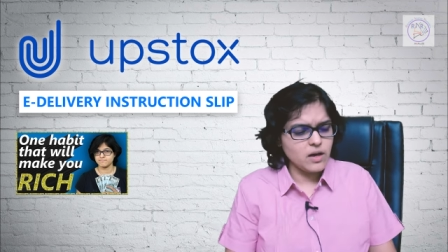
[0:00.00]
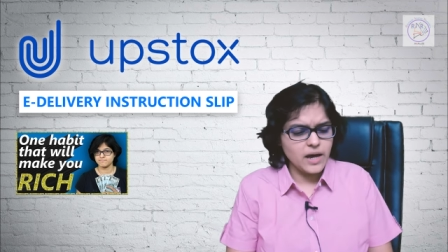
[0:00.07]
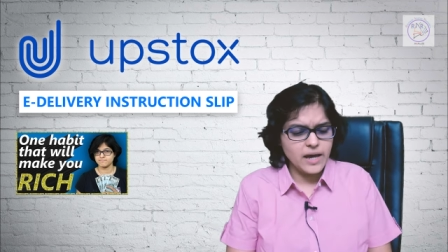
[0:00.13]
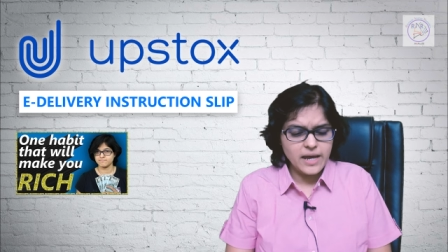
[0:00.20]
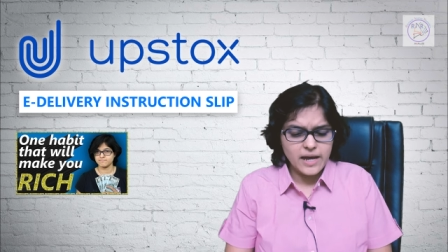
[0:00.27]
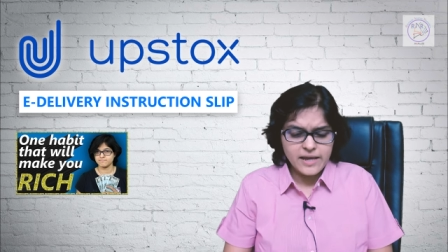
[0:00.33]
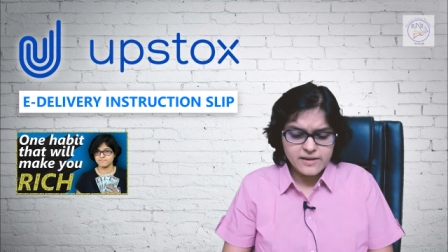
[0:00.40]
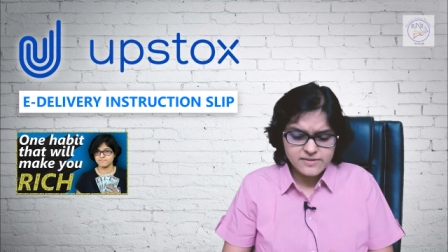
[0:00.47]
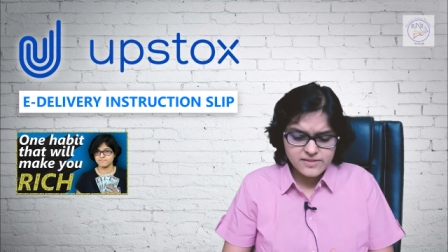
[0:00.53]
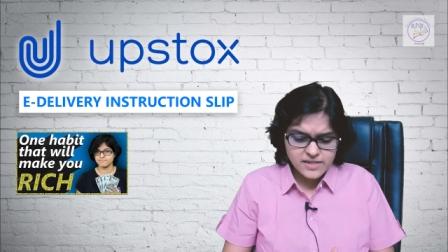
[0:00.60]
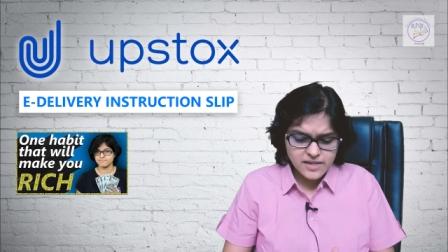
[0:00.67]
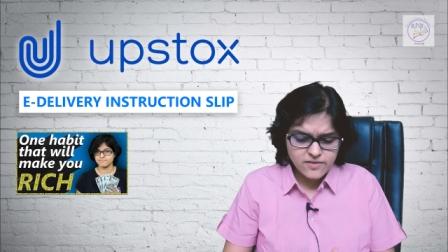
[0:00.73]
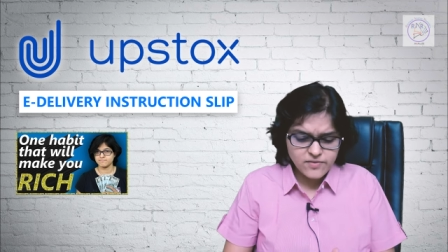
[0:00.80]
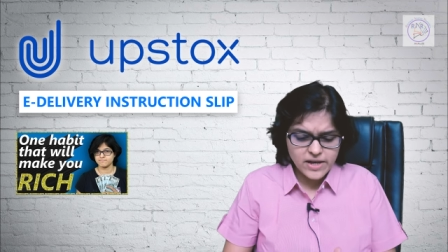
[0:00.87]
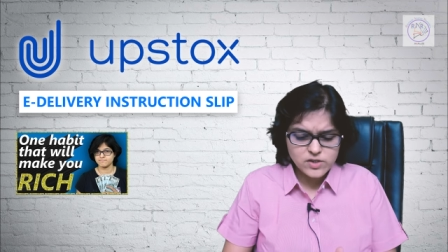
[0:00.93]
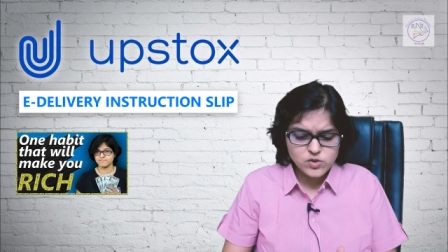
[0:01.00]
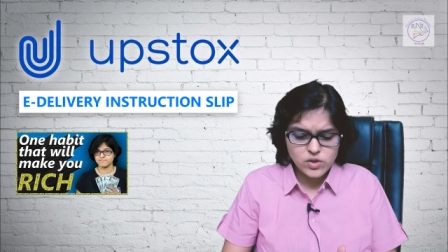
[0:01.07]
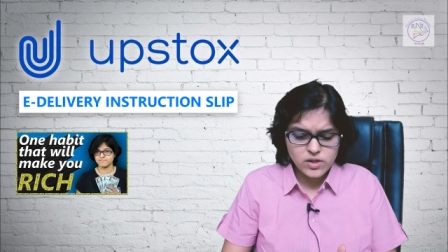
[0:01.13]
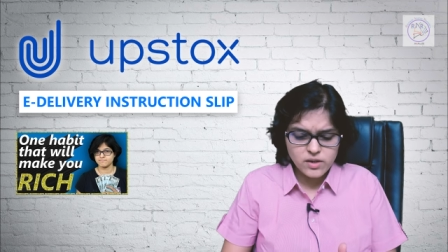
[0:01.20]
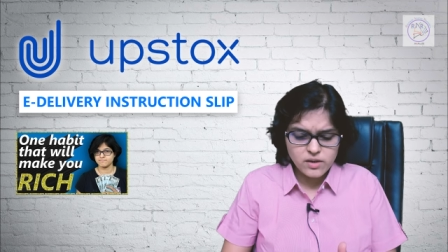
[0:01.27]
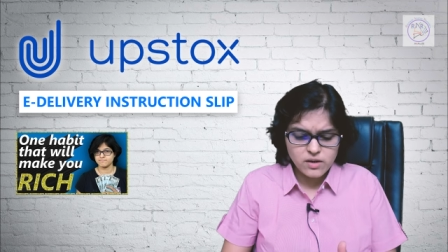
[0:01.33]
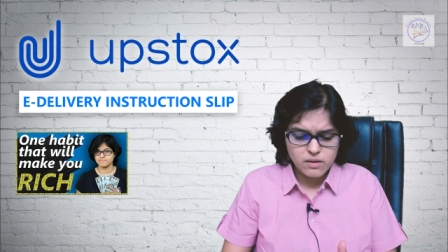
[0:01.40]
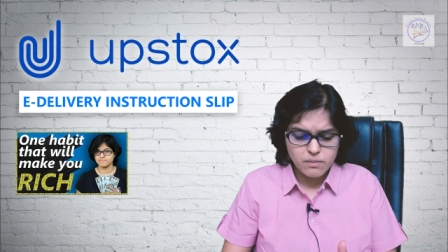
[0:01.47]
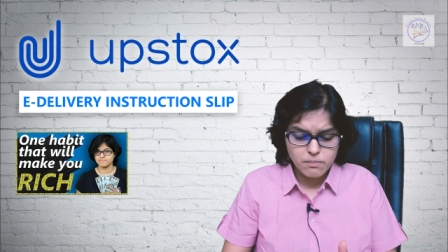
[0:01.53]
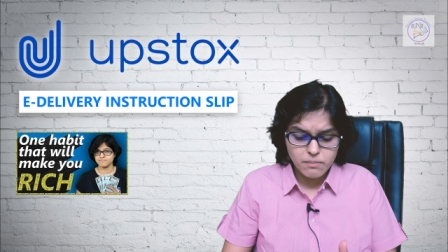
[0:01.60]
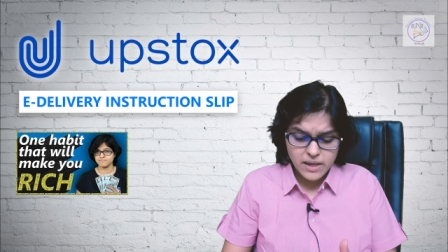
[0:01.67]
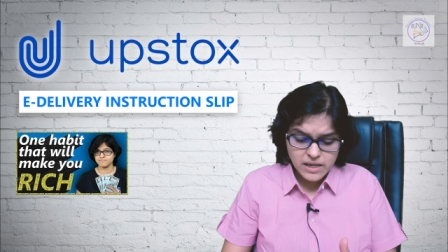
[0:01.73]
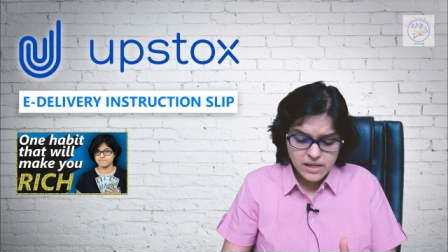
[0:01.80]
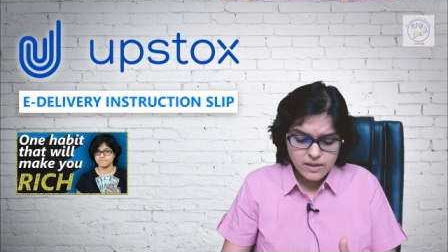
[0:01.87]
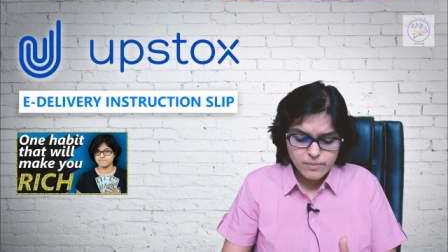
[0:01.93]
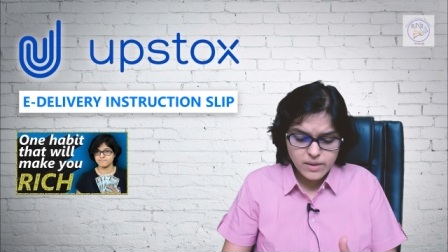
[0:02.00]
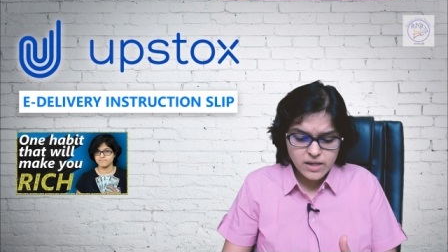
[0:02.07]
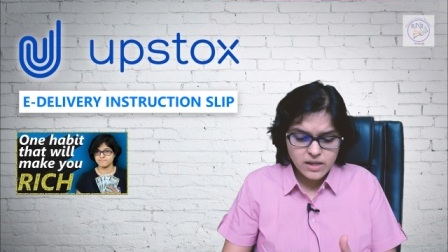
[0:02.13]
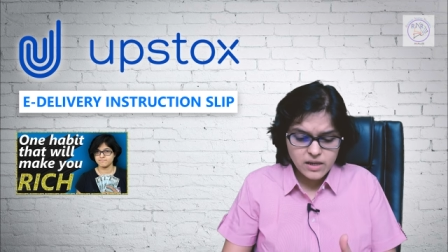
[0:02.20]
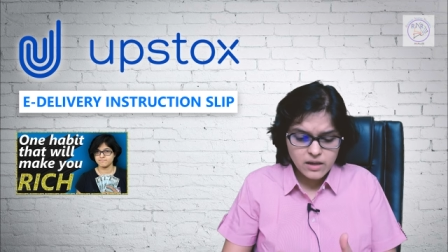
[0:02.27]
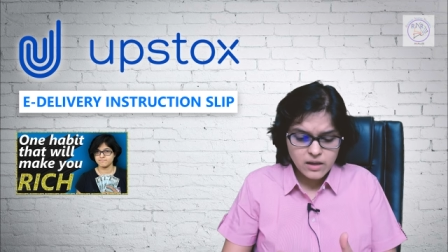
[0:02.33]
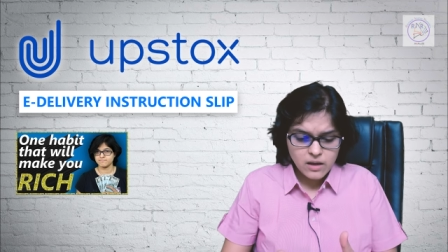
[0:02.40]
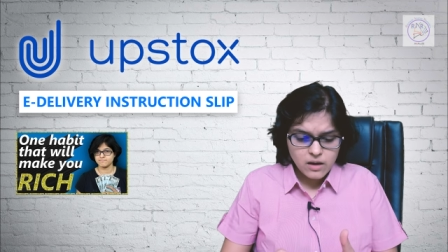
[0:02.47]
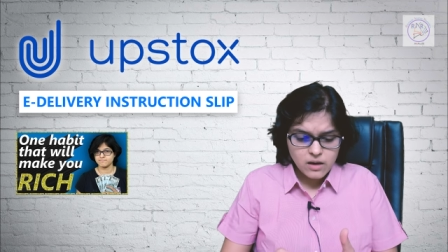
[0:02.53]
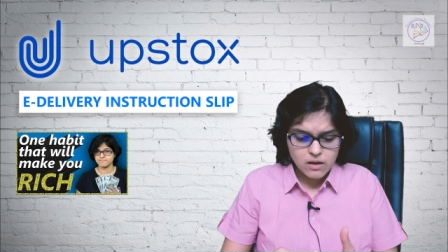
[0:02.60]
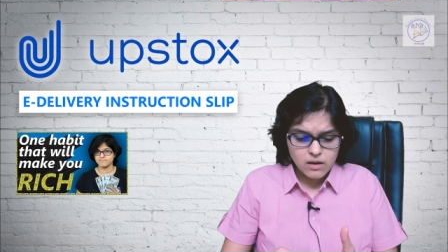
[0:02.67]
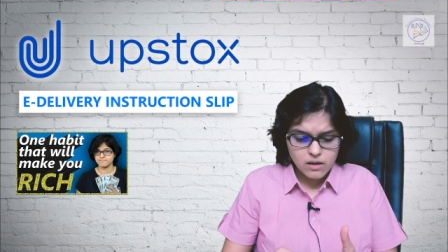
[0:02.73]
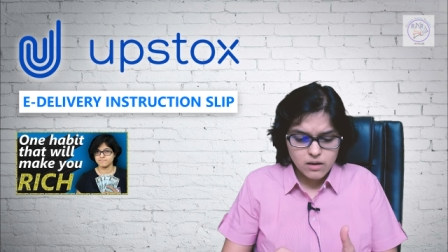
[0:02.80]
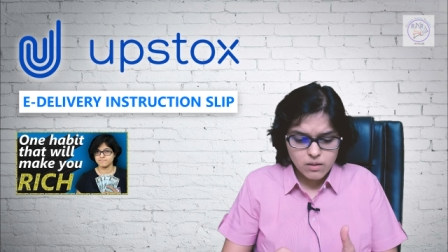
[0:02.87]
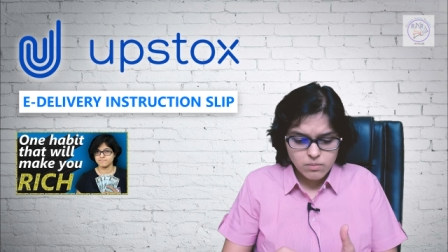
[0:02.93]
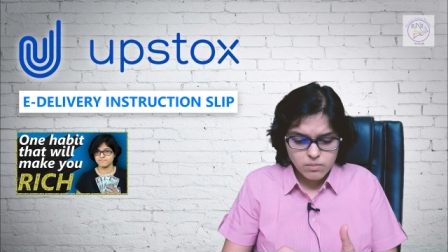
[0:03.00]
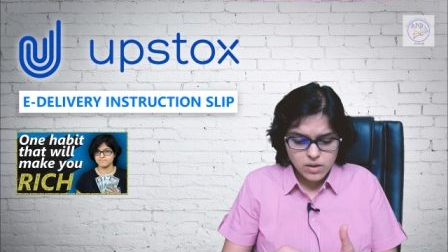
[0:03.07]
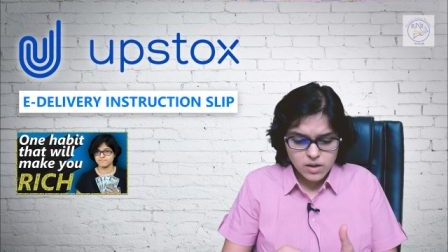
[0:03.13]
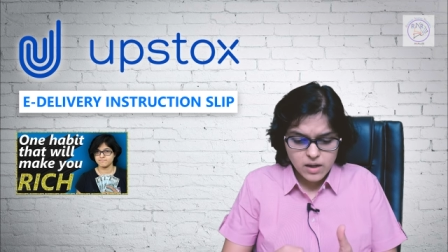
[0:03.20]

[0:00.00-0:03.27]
I, I received actually uh, many many uh,